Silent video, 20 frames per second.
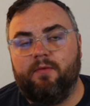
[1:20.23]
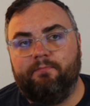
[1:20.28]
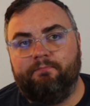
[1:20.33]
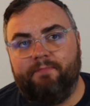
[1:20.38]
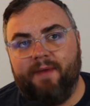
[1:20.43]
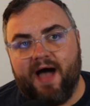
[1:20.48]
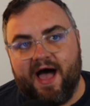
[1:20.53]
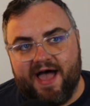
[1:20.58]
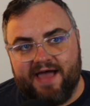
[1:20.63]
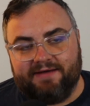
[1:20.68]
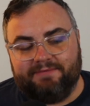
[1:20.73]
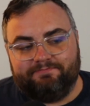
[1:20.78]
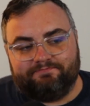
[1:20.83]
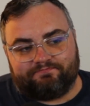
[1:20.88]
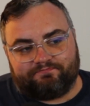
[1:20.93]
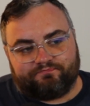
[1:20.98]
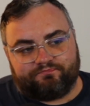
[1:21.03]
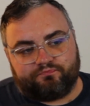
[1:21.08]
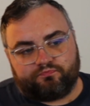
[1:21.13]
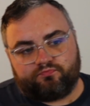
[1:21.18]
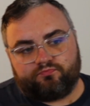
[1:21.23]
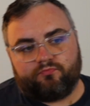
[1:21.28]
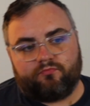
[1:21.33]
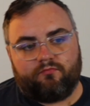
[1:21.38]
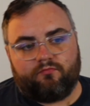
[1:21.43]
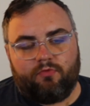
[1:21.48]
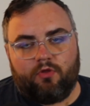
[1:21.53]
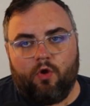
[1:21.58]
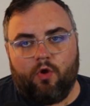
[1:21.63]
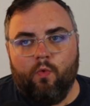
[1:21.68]
But
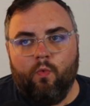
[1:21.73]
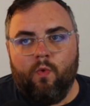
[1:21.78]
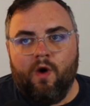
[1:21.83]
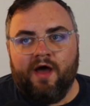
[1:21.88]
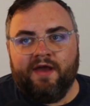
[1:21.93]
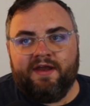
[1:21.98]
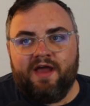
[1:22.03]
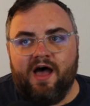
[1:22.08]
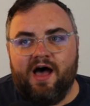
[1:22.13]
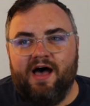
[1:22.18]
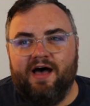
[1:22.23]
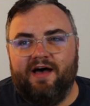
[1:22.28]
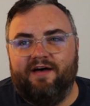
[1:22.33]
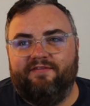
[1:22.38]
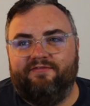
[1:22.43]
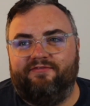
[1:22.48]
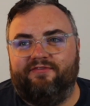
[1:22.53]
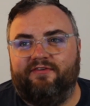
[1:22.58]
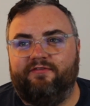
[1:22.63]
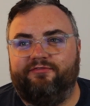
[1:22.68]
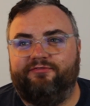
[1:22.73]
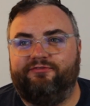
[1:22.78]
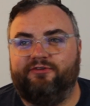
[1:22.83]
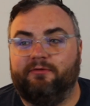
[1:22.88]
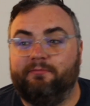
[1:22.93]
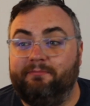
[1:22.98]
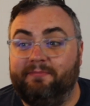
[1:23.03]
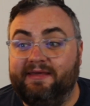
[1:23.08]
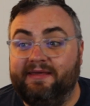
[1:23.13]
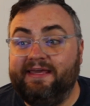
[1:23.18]
one of,
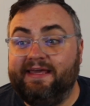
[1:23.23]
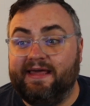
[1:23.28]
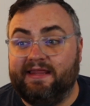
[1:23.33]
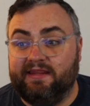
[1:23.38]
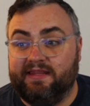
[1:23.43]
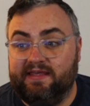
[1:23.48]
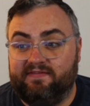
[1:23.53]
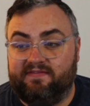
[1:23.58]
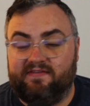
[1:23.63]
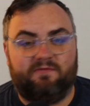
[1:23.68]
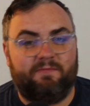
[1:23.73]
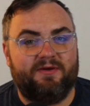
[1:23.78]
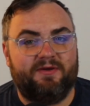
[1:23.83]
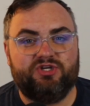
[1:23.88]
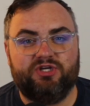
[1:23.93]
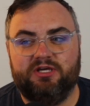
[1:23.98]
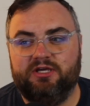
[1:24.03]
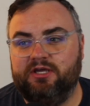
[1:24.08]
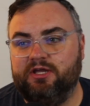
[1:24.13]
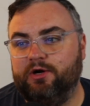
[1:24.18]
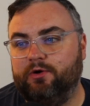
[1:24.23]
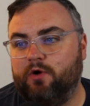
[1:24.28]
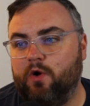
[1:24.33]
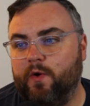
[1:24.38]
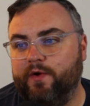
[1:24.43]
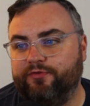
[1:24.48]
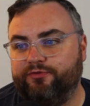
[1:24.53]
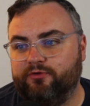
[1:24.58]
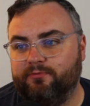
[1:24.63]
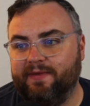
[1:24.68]
for me at least, especially,
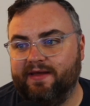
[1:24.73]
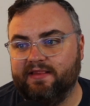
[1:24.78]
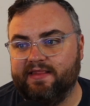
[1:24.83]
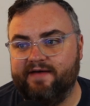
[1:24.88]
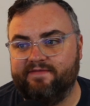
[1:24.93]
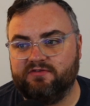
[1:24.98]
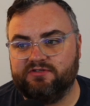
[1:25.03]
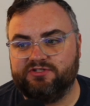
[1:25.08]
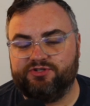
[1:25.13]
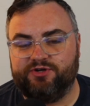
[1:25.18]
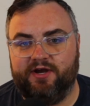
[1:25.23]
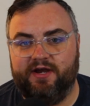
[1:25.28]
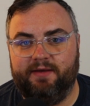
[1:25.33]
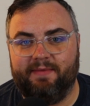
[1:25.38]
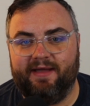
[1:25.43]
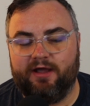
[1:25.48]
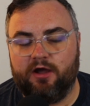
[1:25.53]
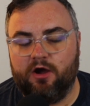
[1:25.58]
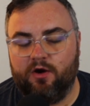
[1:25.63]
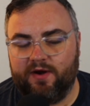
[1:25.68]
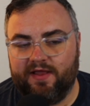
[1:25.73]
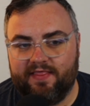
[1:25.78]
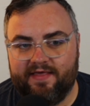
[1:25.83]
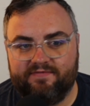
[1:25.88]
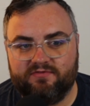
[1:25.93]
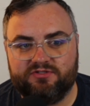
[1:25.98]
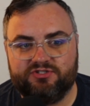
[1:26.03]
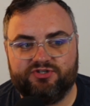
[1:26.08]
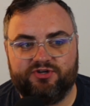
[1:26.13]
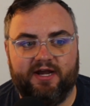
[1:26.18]
going through my levels training, my Code
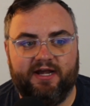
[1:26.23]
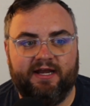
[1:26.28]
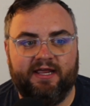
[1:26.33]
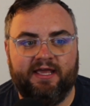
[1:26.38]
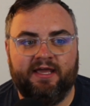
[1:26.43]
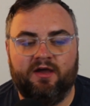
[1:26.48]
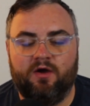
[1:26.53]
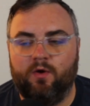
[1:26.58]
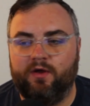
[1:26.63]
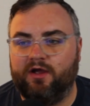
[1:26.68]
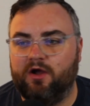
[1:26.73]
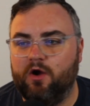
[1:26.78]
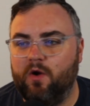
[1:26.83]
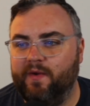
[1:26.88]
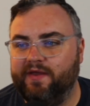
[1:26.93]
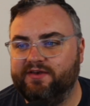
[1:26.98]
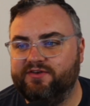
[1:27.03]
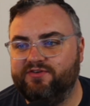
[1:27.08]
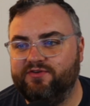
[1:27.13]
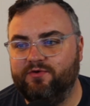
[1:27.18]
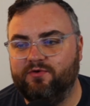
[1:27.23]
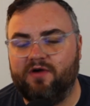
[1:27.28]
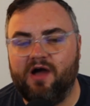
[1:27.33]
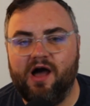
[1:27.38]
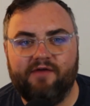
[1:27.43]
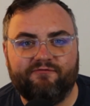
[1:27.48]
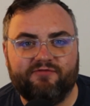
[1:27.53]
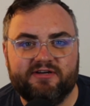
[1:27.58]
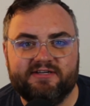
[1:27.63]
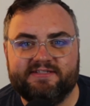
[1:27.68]
levels training and going to
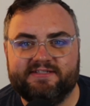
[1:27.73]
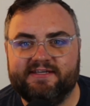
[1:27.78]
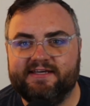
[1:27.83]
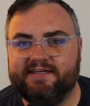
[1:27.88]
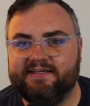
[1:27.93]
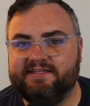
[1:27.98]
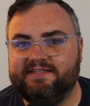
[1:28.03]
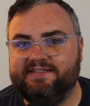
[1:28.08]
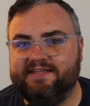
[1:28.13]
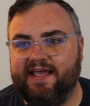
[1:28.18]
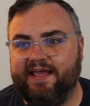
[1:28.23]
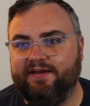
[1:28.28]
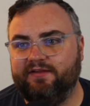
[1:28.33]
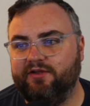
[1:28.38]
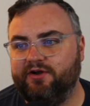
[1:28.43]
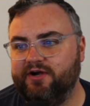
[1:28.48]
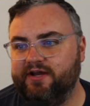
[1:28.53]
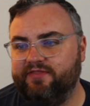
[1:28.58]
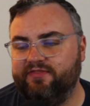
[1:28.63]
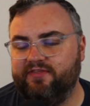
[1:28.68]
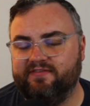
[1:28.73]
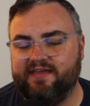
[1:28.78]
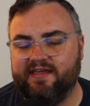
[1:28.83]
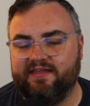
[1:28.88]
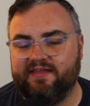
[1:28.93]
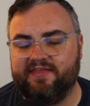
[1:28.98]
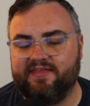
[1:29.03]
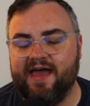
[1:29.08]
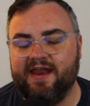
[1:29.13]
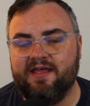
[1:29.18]
conferences and learning things
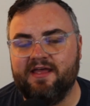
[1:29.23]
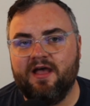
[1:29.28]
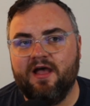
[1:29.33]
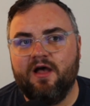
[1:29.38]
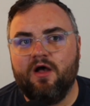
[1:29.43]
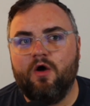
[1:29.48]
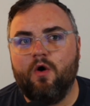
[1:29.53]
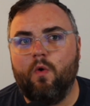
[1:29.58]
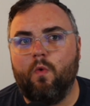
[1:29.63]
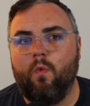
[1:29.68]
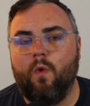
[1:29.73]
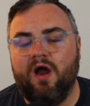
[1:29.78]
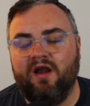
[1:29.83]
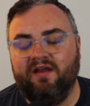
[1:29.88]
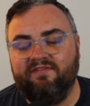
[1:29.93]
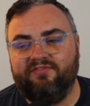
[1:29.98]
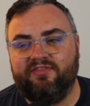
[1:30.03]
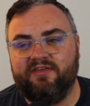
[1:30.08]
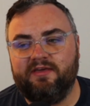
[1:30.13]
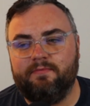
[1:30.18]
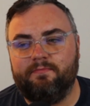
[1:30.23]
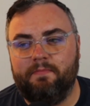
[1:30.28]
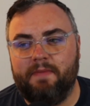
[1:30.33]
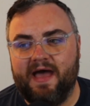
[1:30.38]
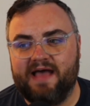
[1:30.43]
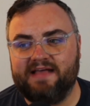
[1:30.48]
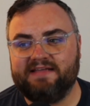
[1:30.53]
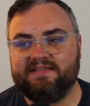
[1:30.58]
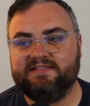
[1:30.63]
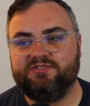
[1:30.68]
like that, one of the
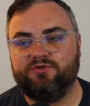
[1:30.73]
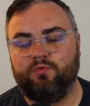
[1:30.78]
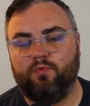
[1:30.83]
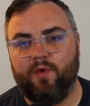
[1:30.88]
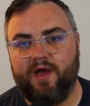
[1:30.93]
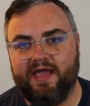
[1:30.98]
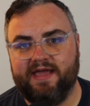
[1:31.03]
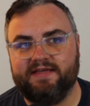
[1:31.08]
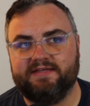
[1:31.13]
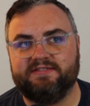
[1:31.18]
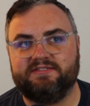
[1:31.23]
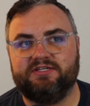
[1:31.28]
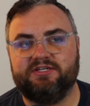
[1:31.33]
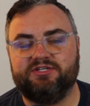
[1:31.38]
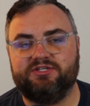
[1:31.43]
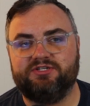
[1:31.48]
best ways